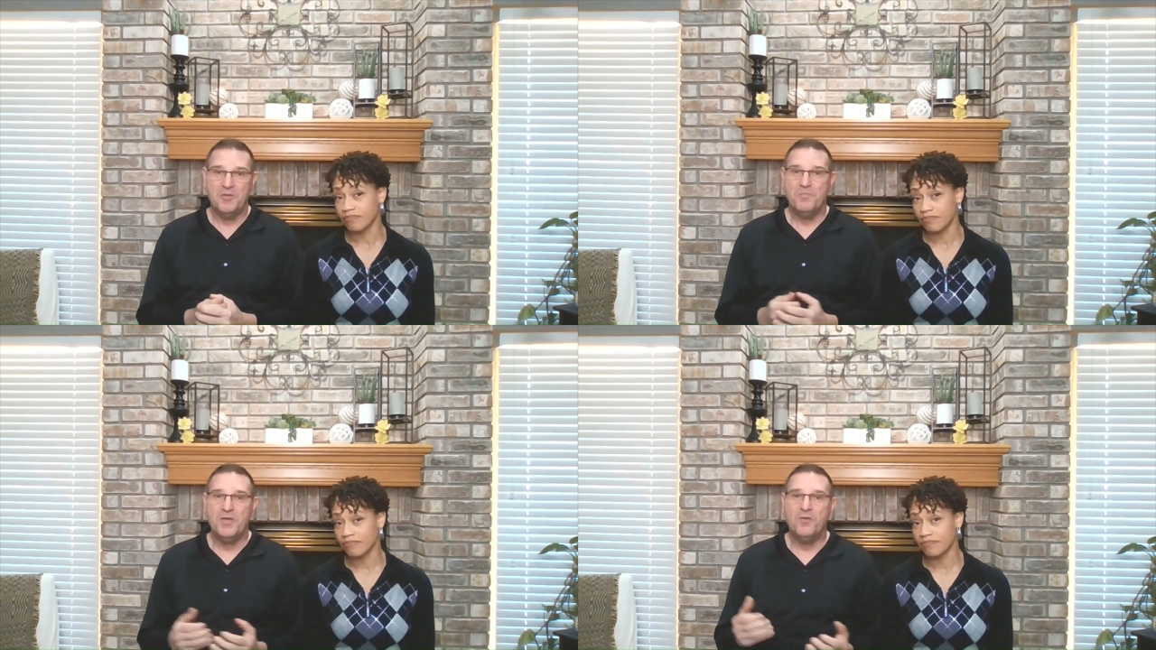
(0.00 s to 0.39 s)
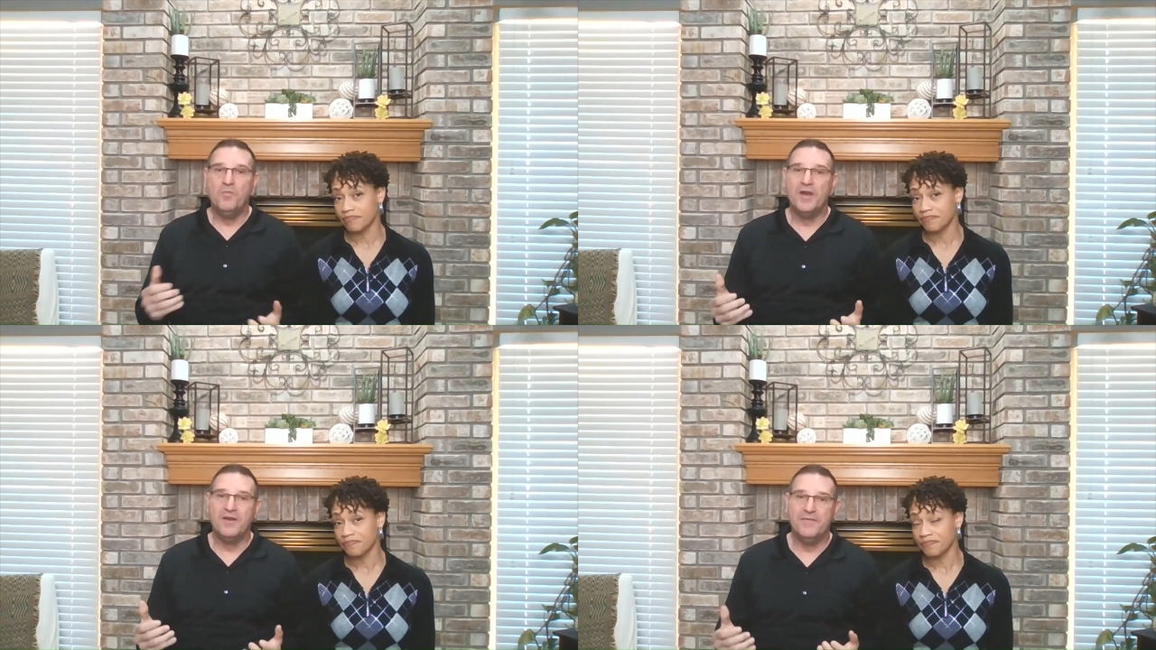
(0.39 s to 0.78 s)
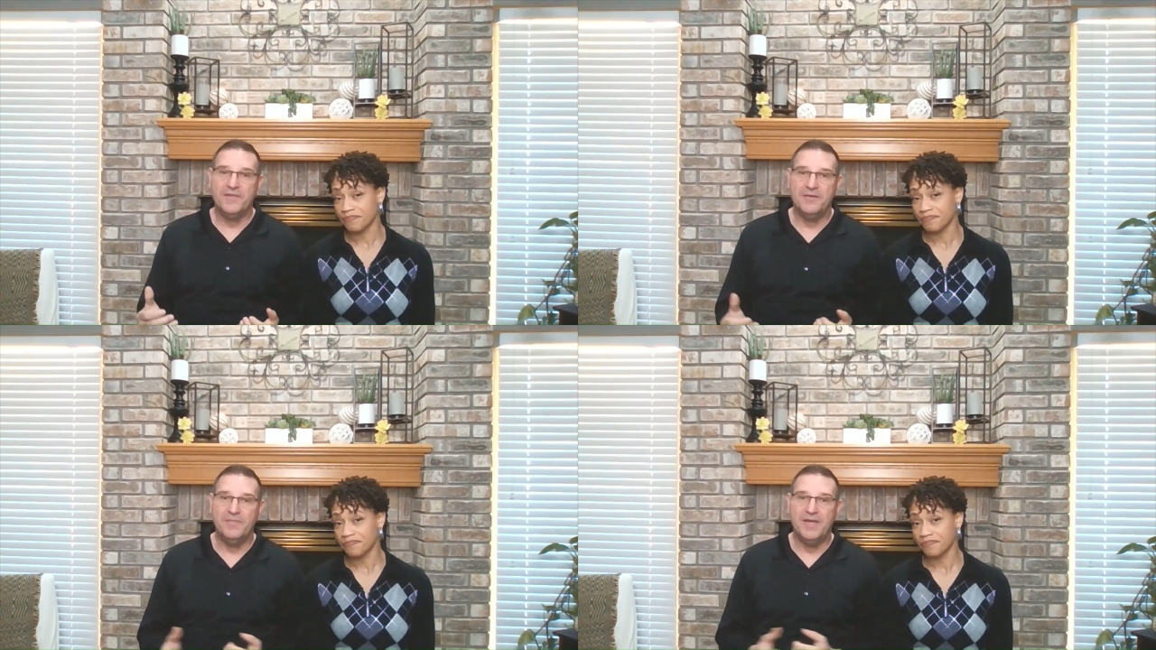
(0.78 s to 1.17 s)
Speaker 1: be aware of
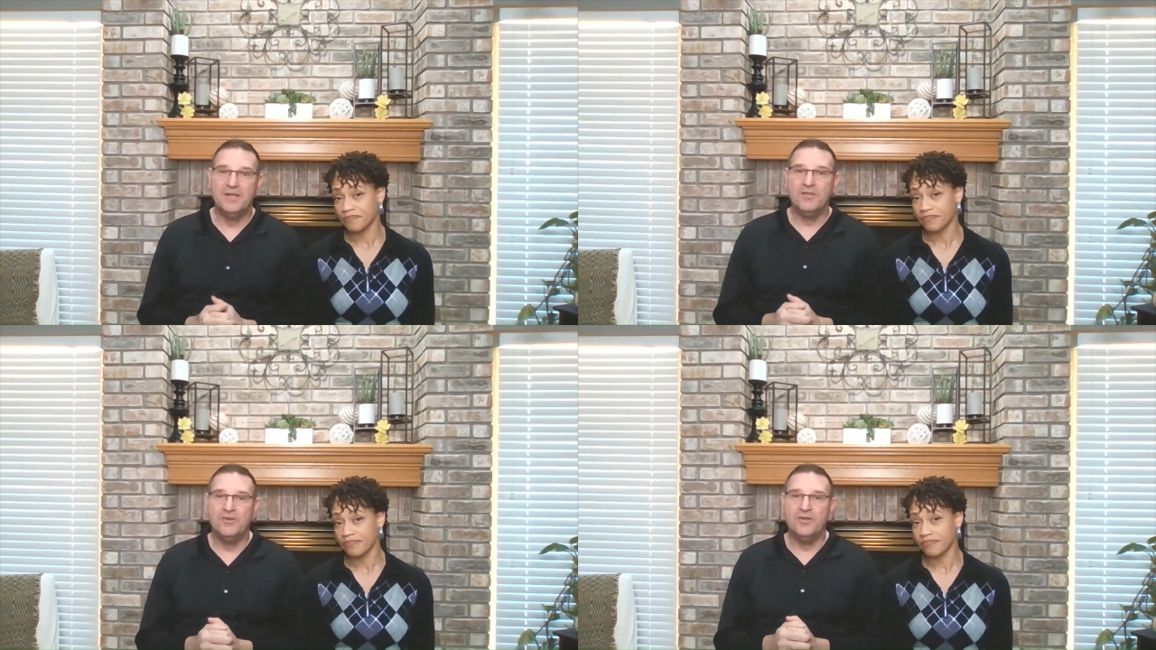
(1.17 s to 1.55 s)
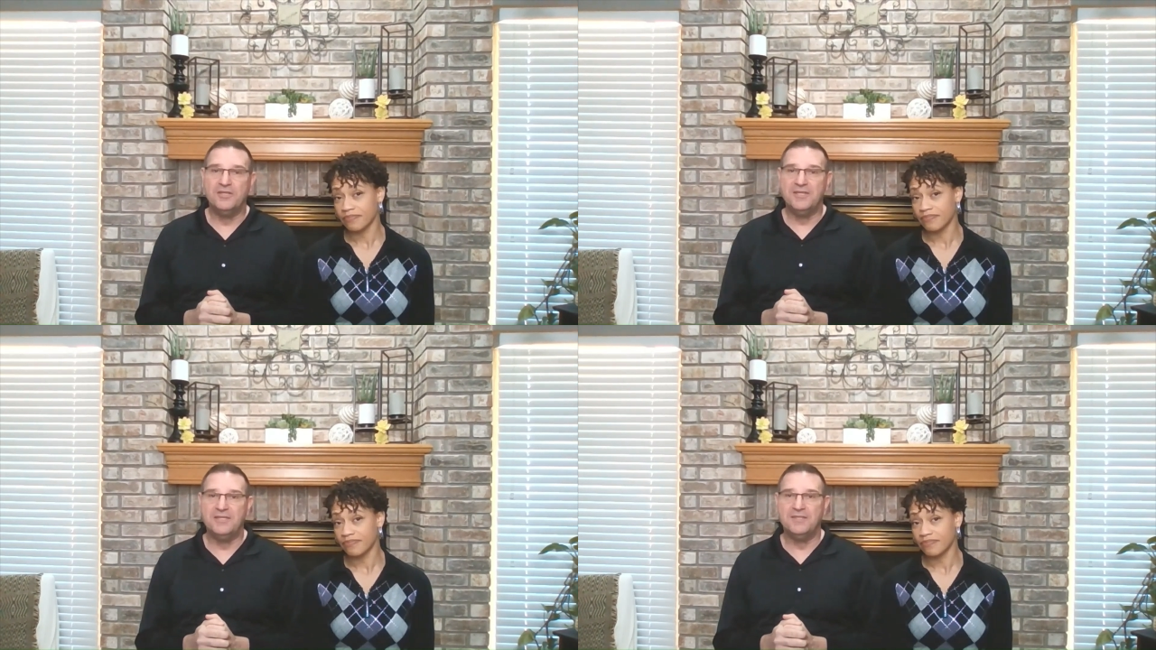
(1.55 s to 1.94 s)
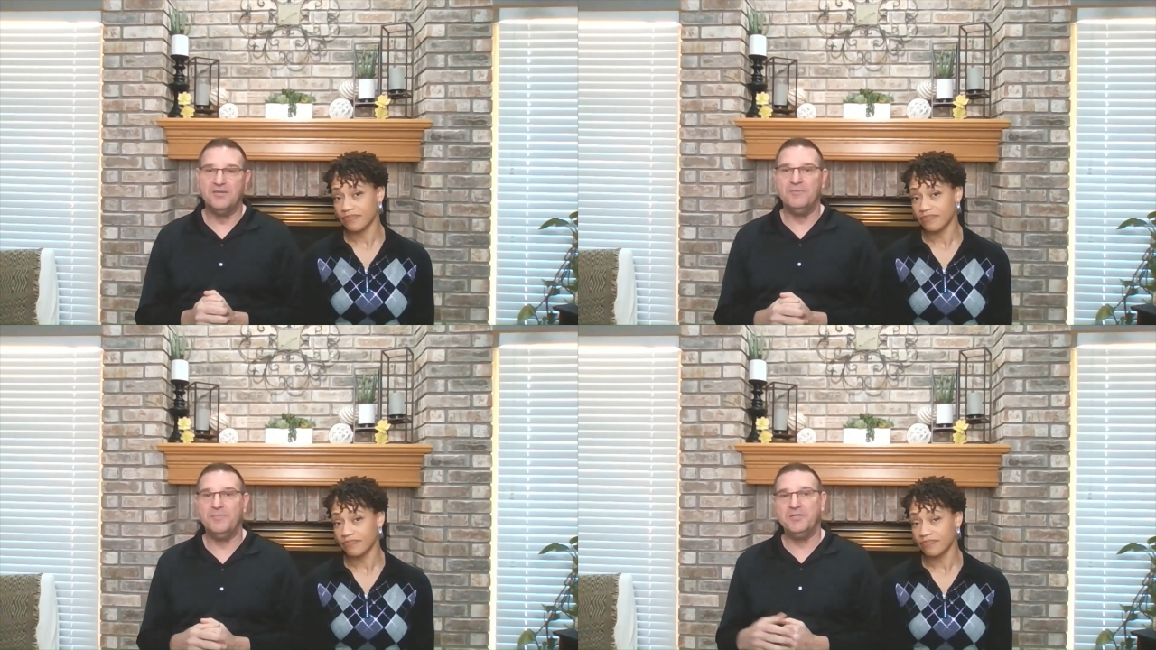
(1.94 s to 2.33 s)
them, and learn to
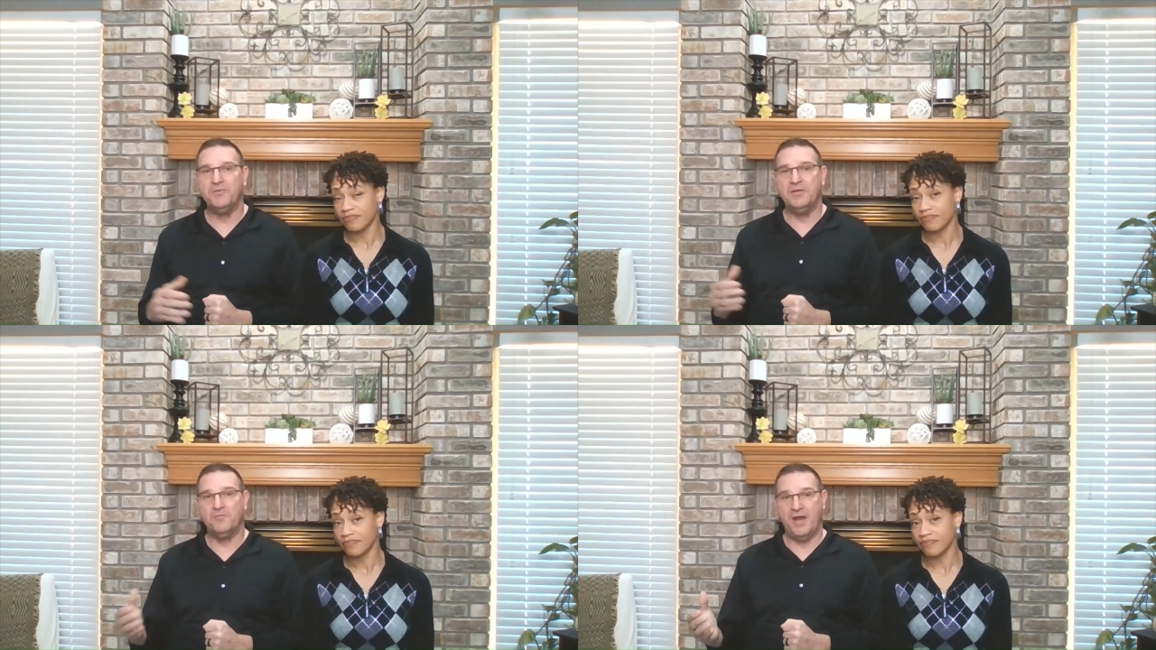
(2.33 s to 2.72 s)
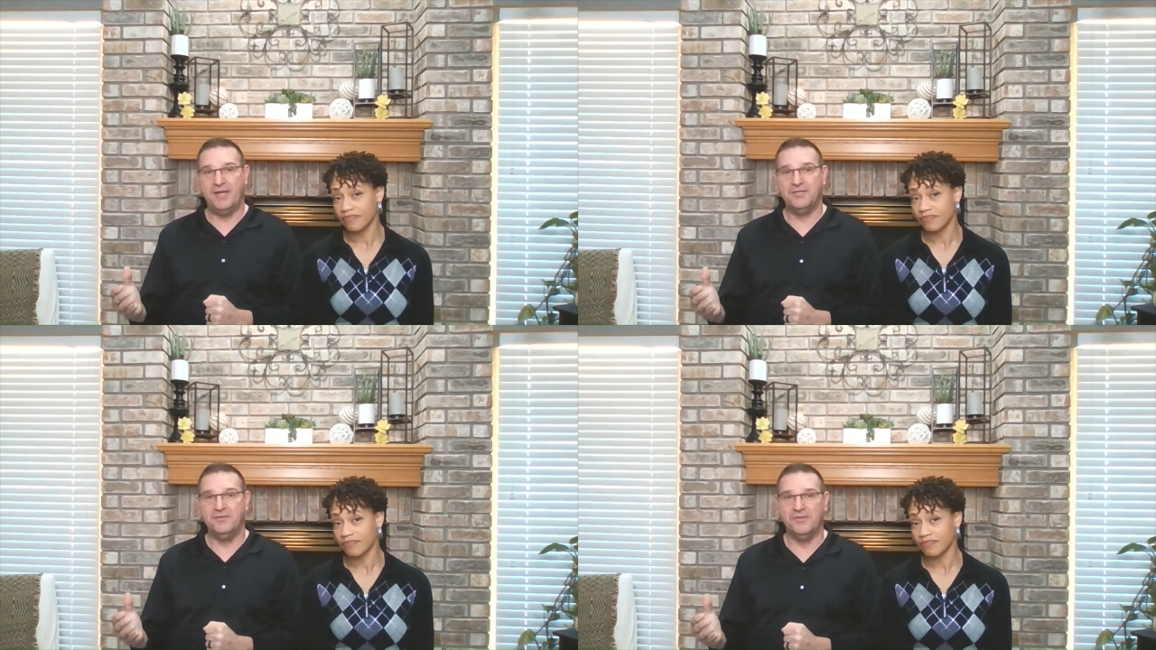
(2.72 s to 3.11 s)
discern between rational